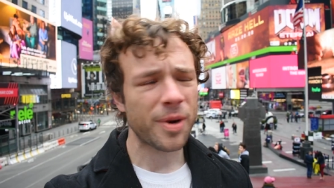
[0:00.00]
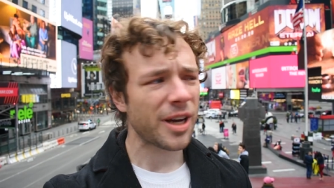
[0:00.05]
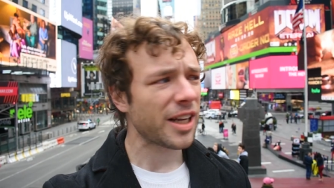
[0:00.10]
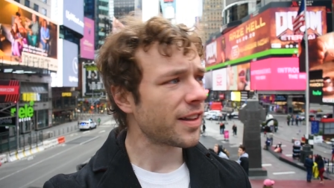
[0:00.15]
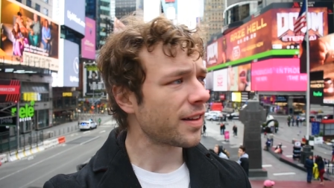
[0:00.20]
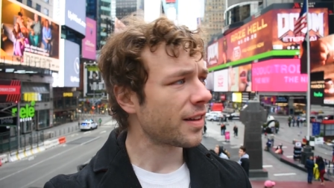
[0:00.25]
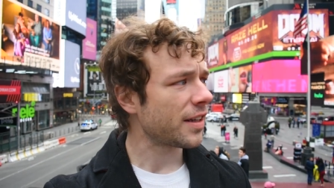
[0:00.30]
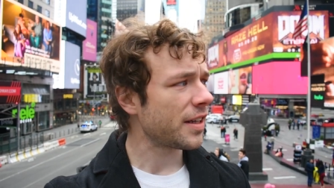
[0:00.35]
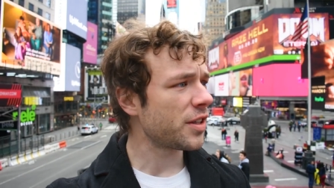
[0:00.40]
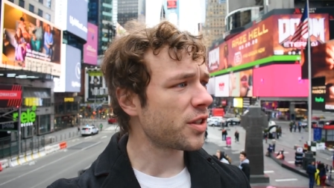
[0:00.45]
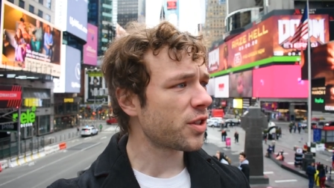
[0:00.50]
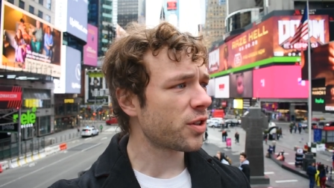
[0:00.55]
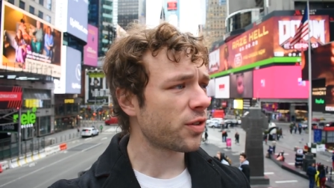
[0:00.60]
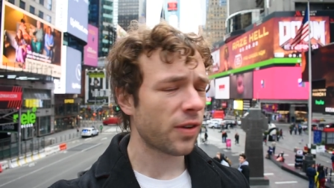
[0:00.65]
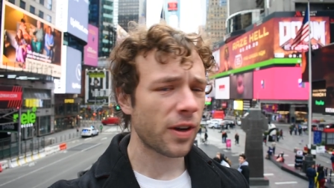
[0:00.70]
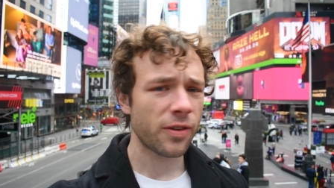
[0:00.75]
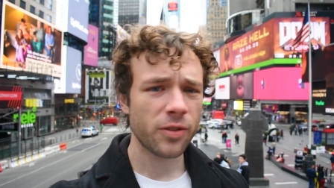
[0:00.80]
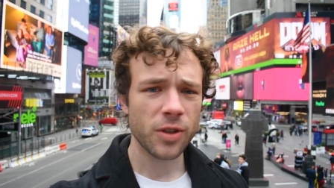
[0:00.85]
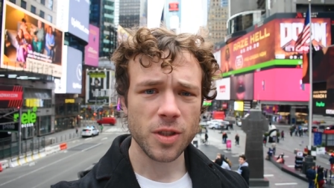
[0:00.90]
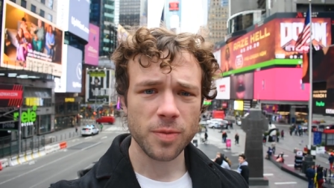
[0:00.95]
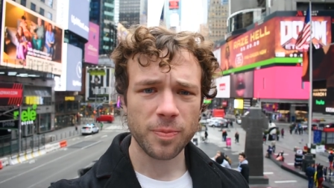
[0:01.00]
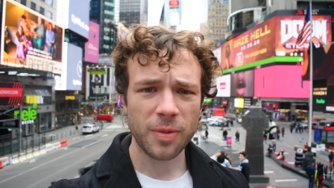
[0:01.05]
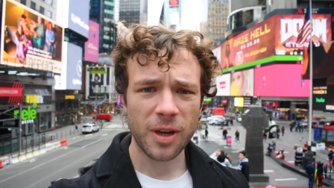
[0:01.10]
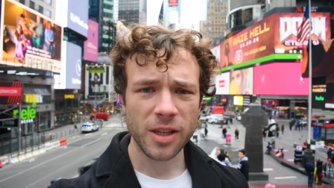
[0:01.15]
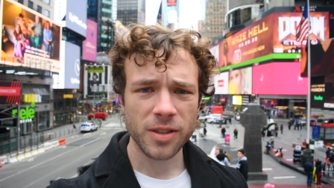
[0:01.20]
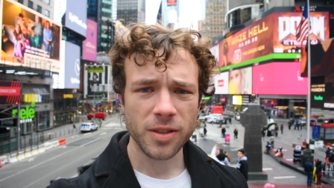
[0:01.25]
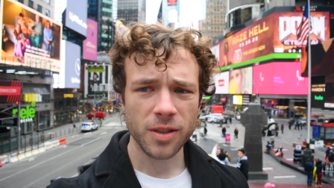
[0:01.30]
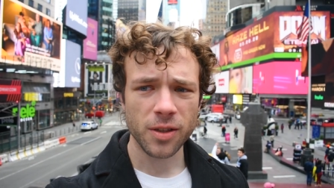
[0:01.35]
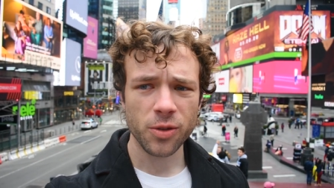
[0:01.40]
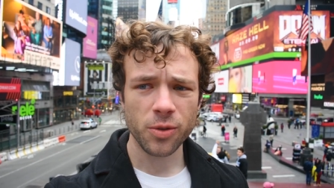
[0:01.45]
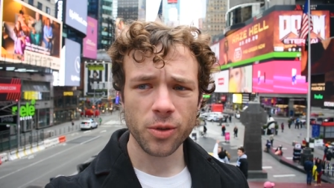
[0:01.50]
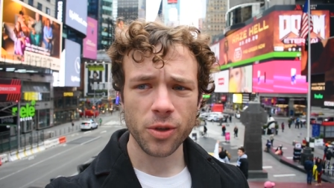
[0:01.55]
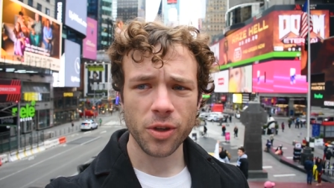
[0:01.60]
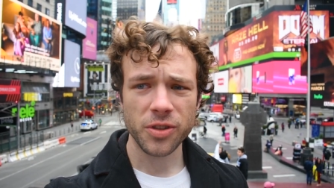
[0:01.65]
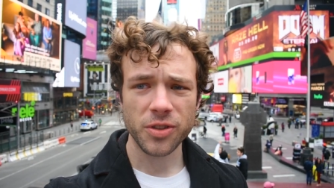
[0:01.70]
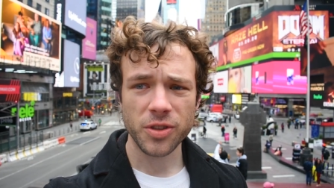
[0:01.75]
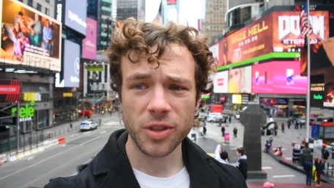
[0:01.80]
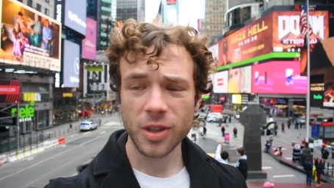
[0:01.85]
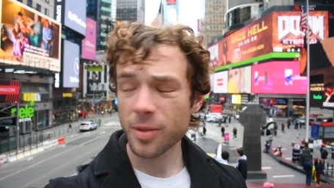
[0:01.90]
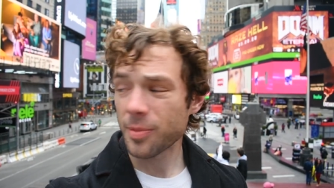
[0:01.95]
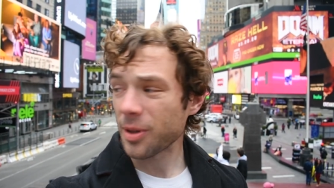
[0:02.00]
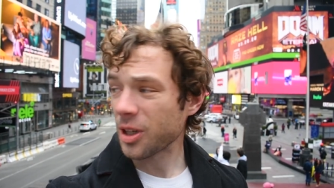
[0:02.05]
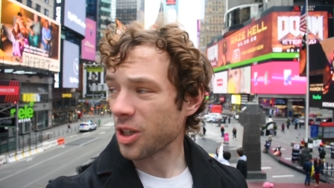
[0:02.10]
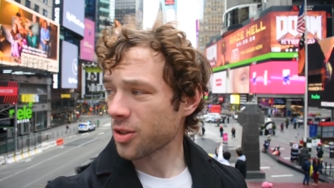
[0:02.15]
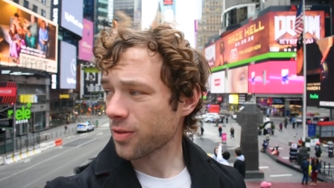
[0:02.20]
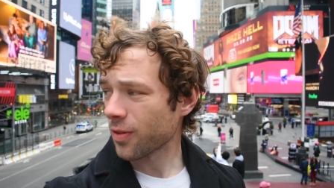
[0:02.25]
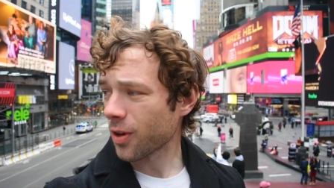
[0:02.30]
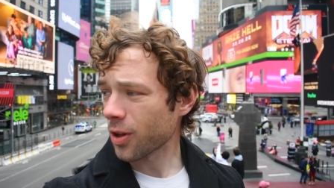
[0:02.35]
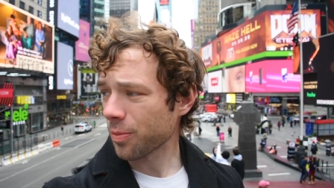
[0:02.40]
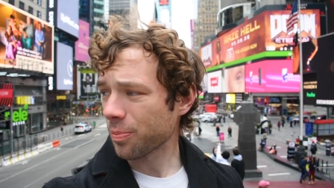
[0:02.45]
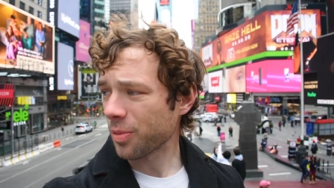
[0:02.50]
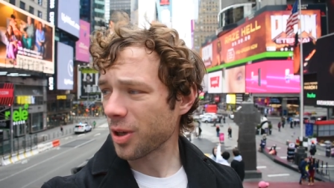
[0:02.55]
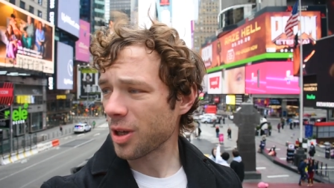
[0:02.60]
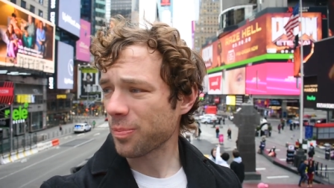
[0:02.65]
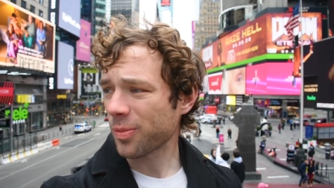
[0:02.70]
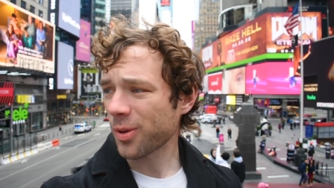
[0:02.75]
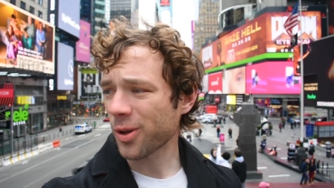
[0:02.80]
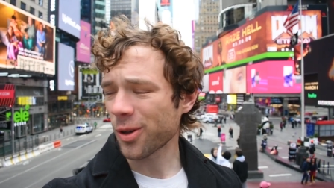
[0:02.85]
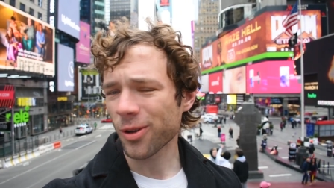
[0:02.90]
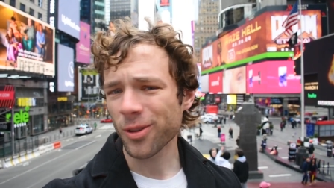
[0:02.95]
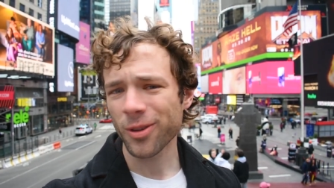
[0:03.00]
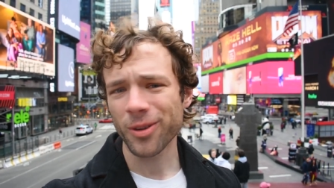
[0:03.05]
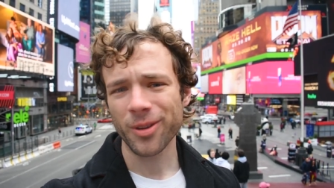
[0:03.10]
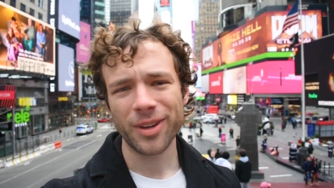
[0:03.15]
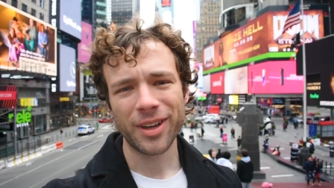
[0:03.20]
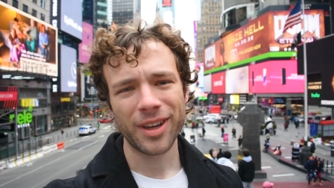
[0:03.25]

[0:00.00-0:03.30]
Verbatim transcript: of my least favorite spots in New York City because of all the people,